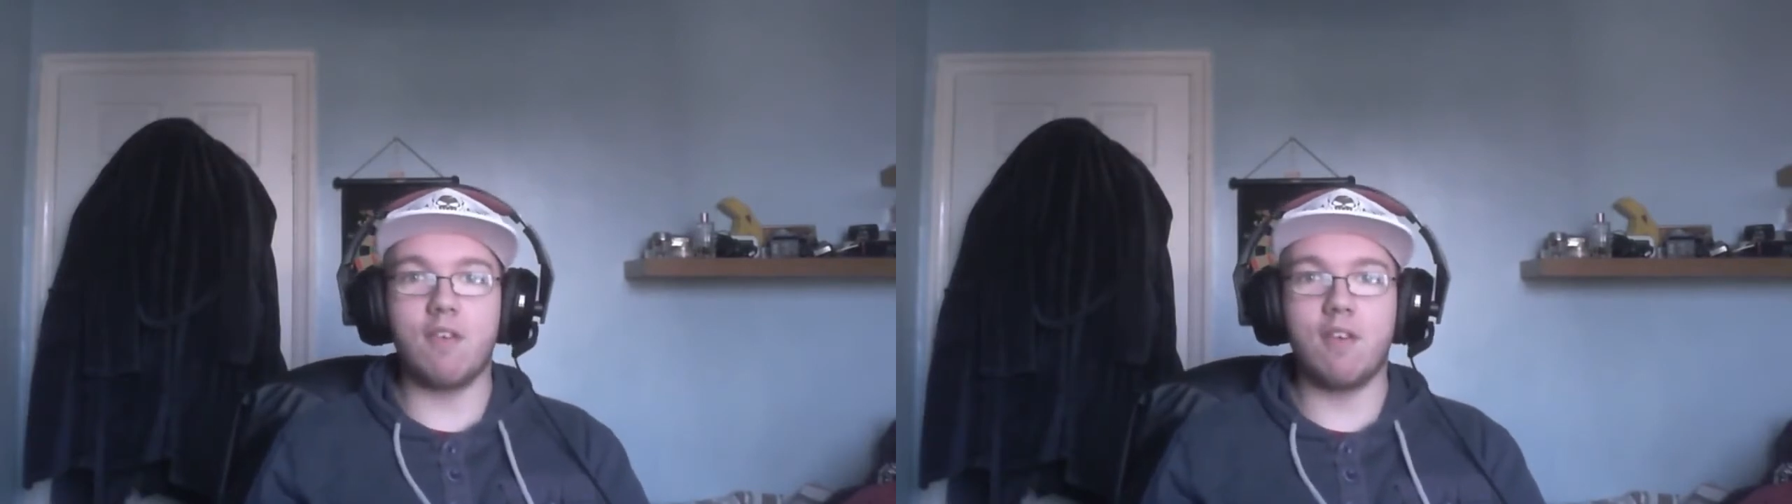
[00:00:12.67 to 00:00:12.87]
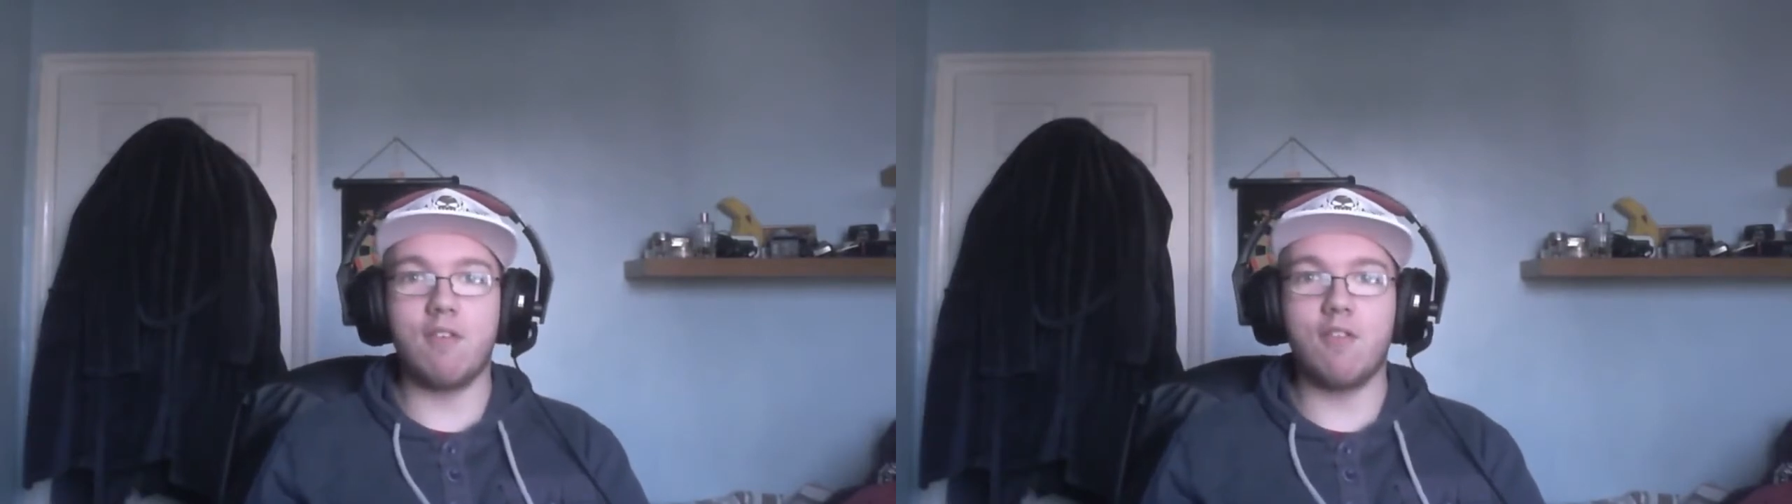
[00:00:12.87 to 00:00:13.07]

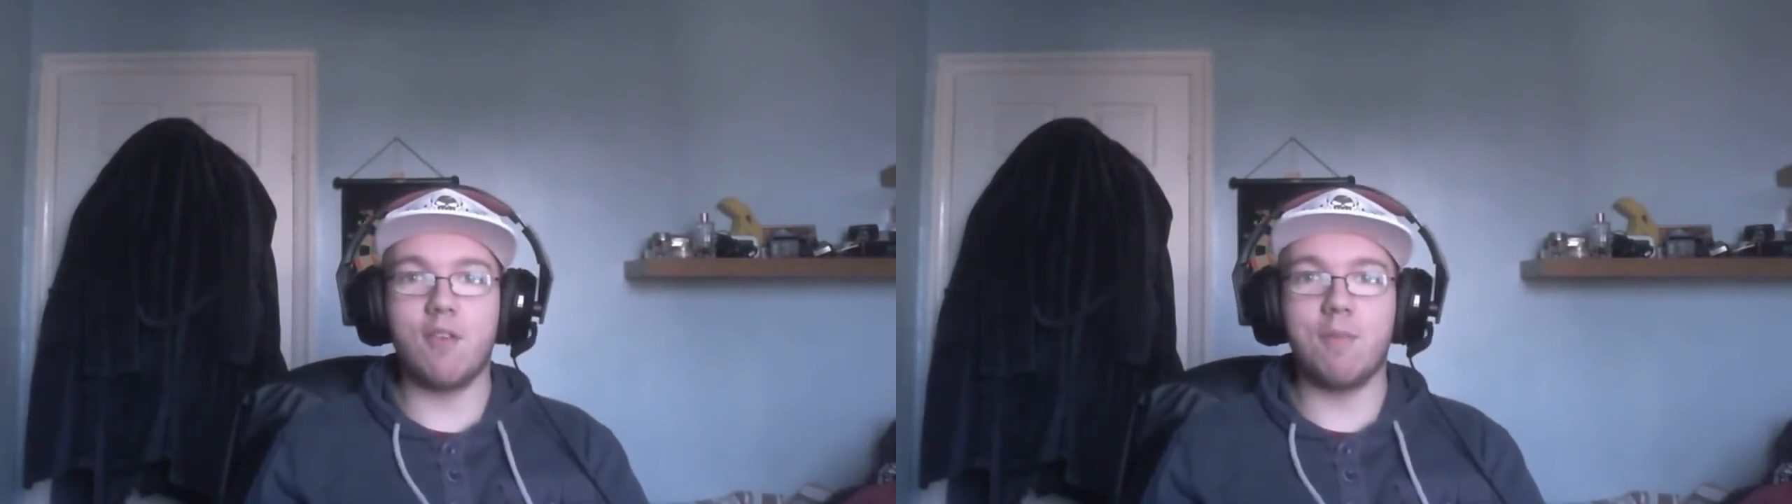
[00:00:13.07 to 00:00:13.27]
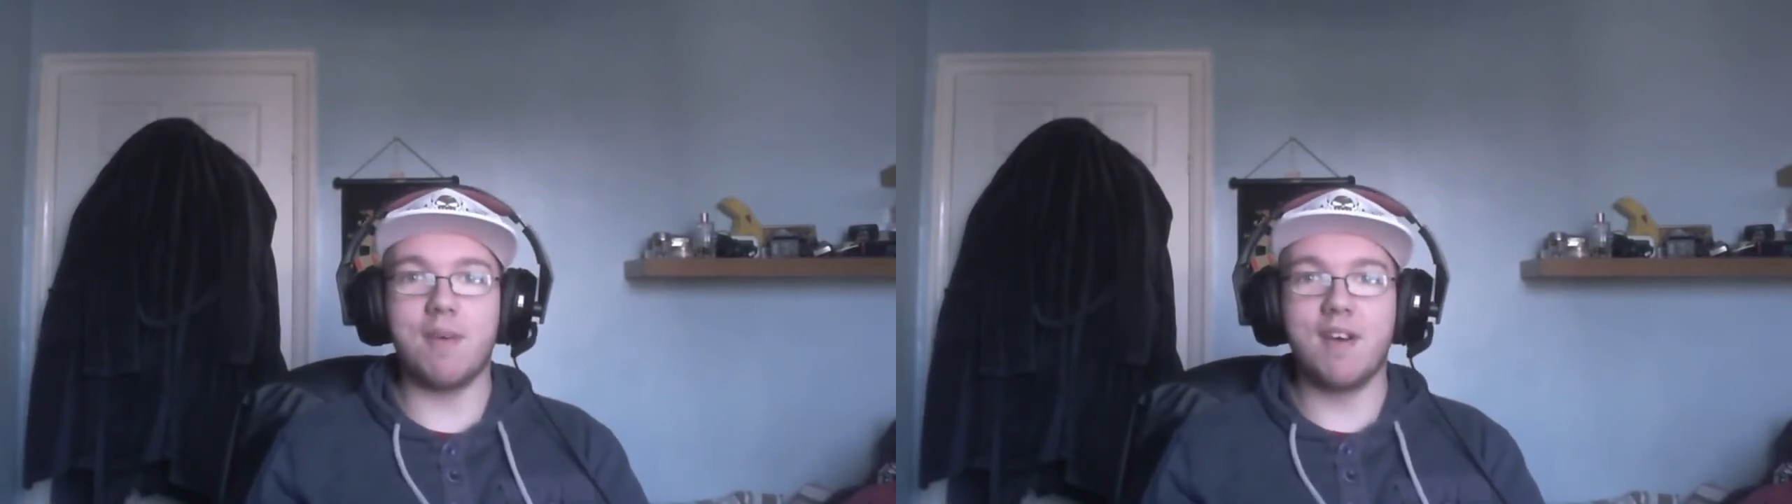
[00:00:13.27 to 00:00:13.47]

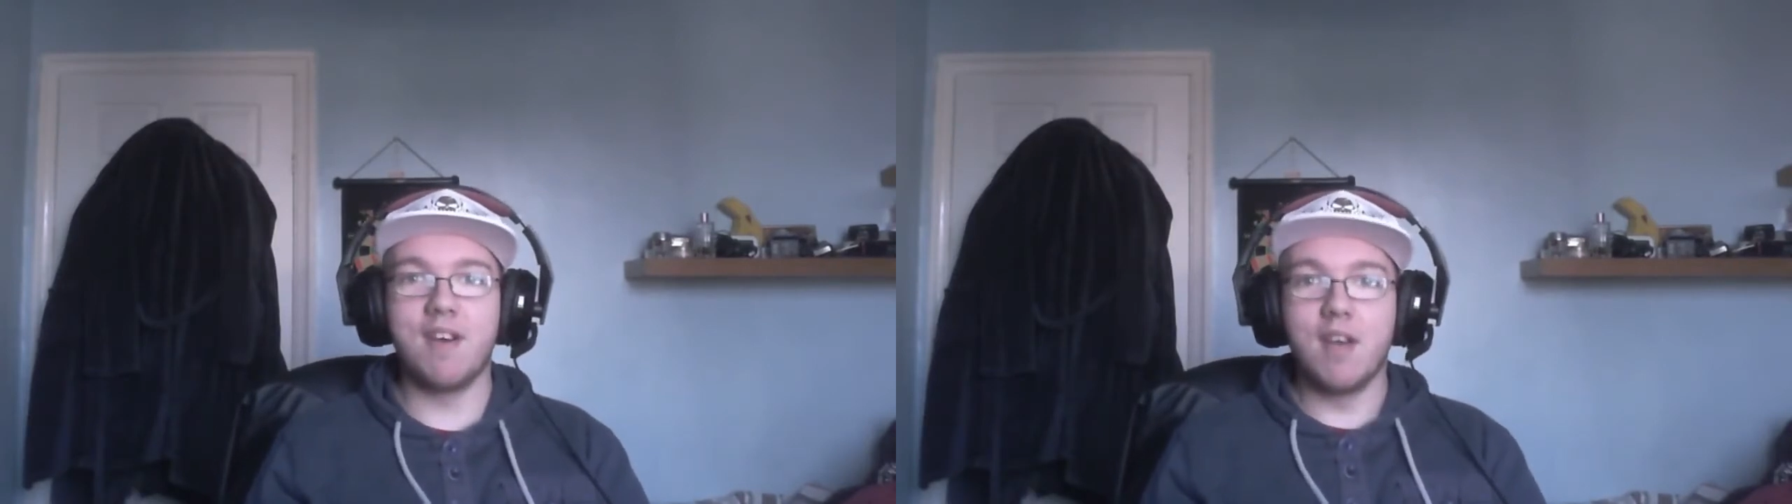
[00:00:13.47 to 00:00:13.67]
YouTuber.